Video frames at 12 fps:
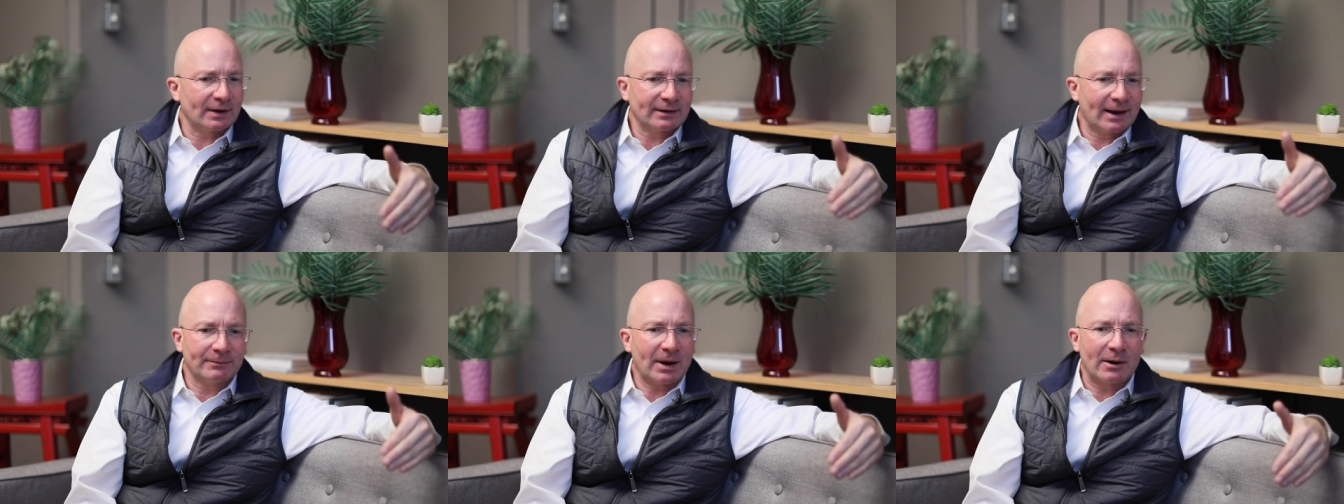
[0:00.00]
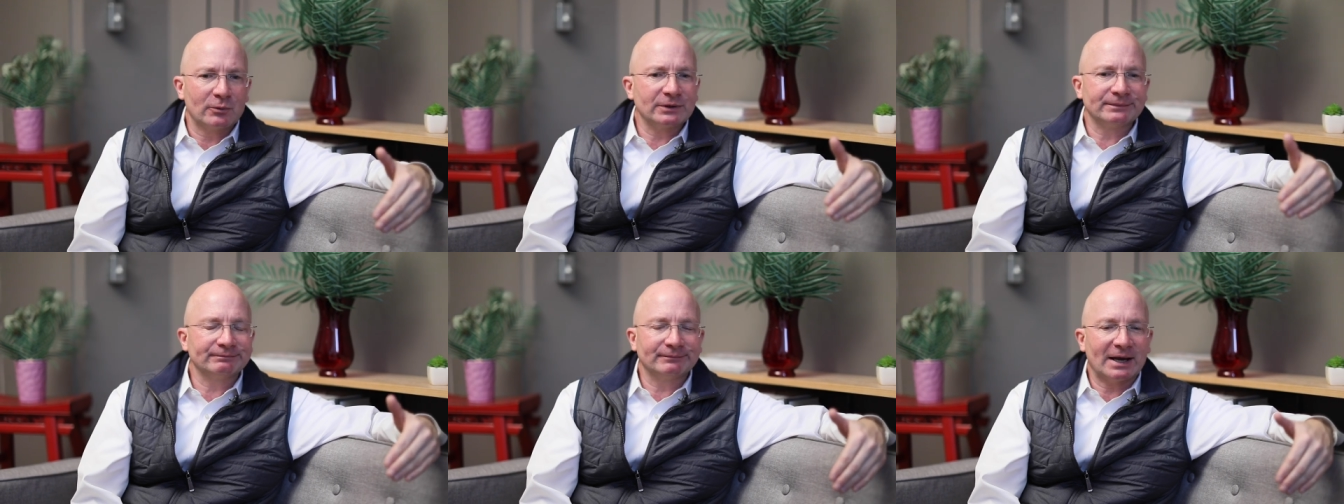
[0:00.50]
I, I, I,
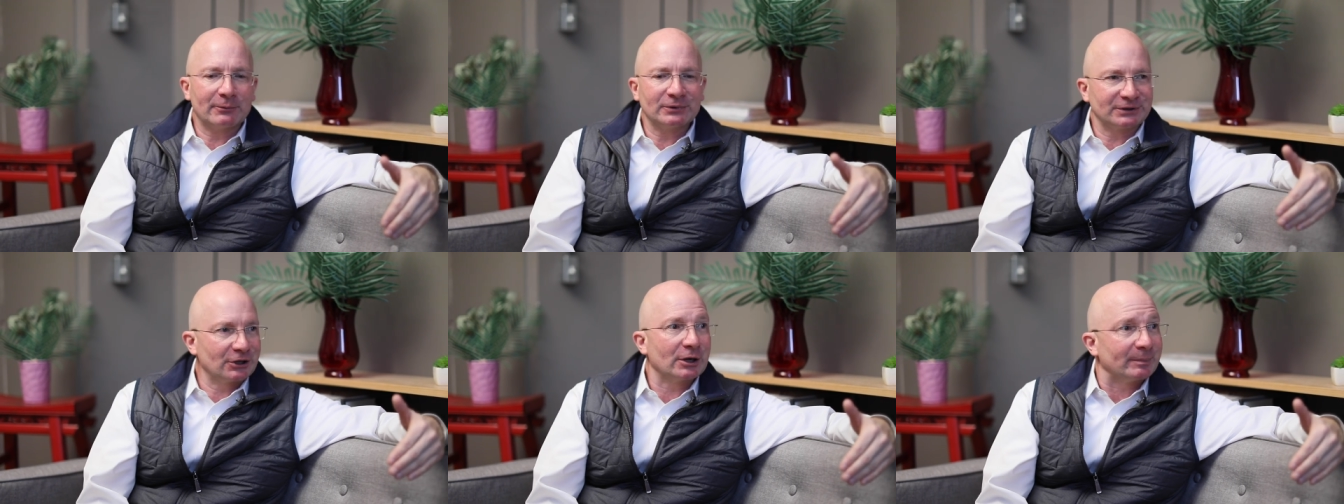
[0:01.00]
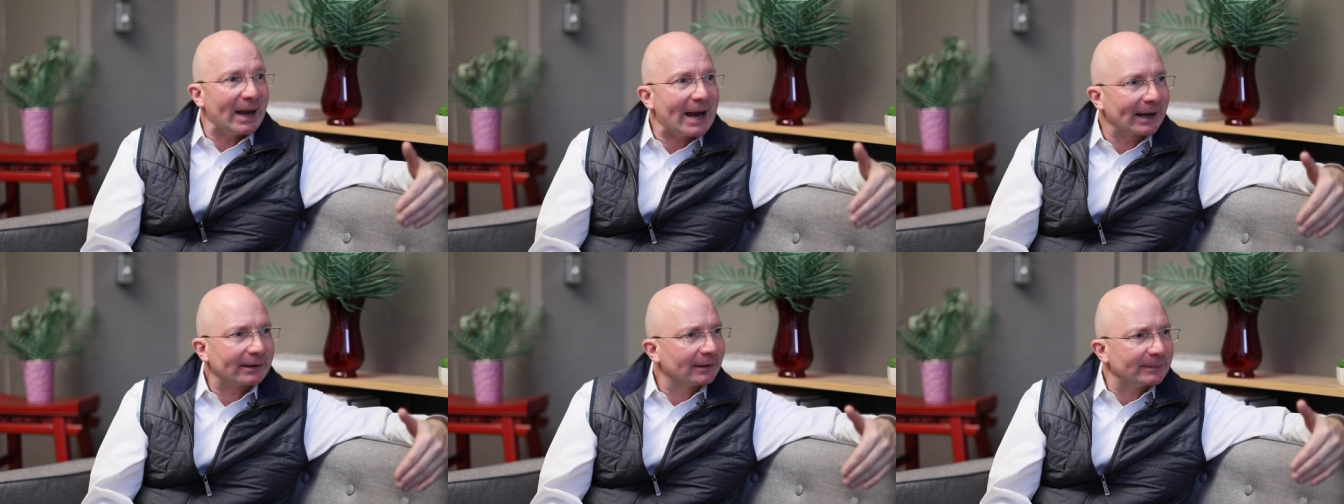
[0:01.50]
wouldn't, I wouldn't cut
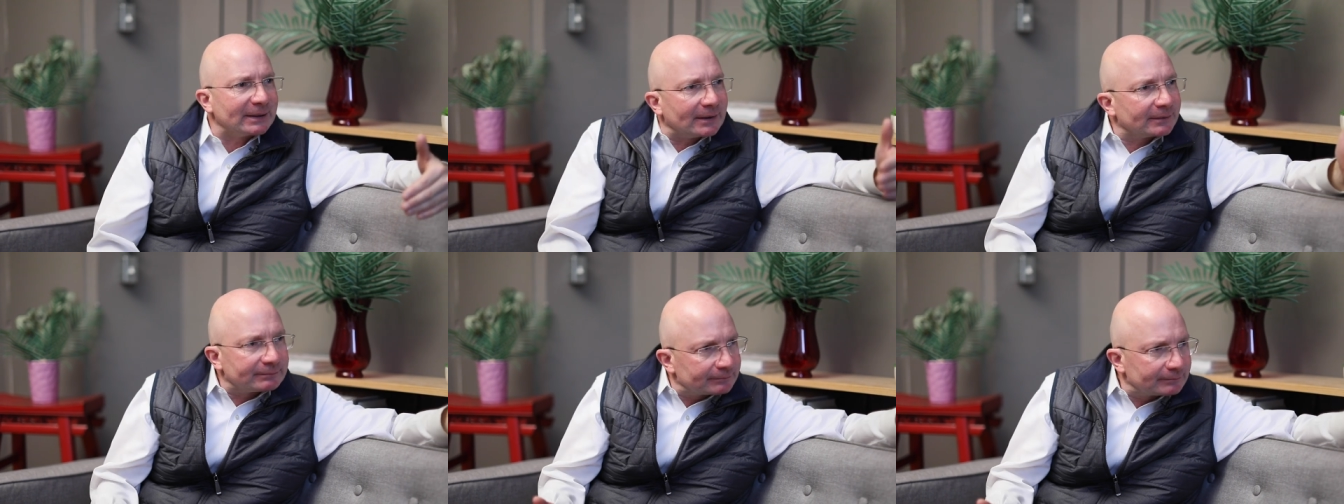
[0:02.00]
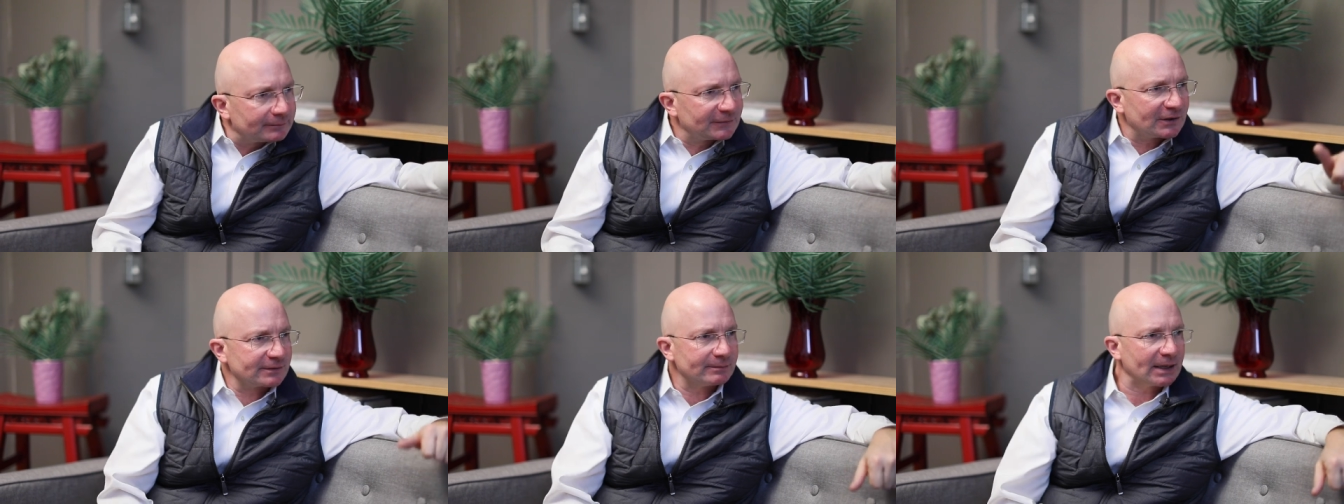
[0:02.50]
back. I mean, that
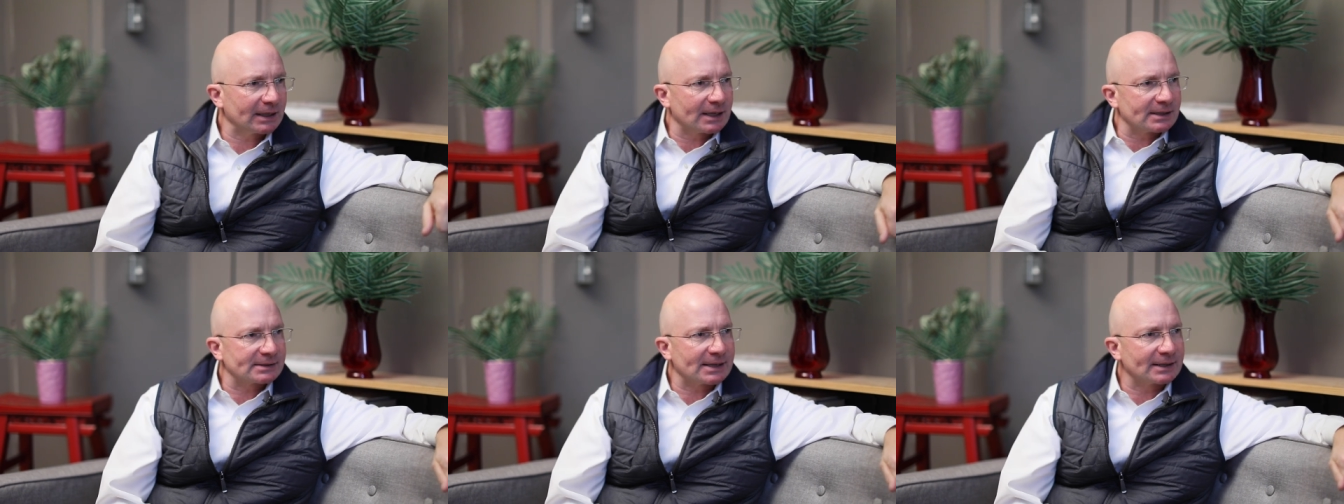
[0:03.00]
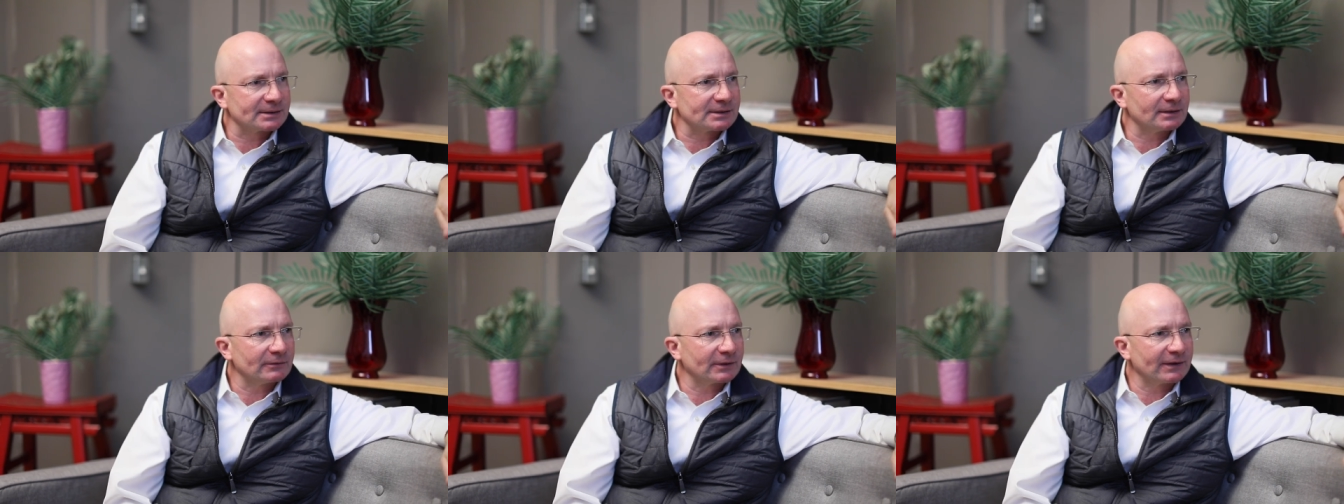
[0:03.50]
doesn't make any
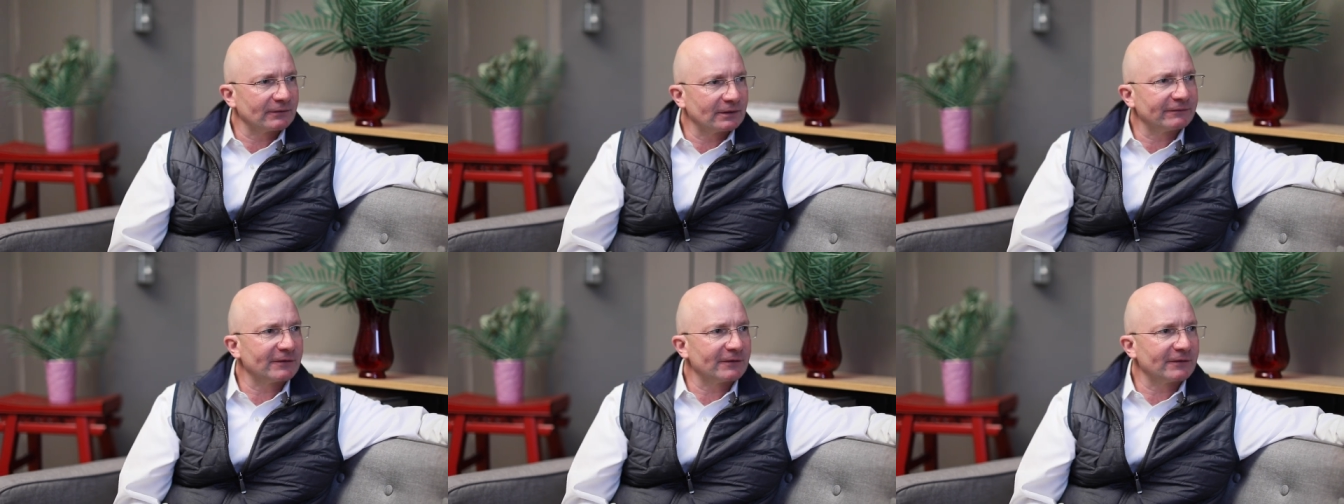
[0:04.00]
sense right, given right.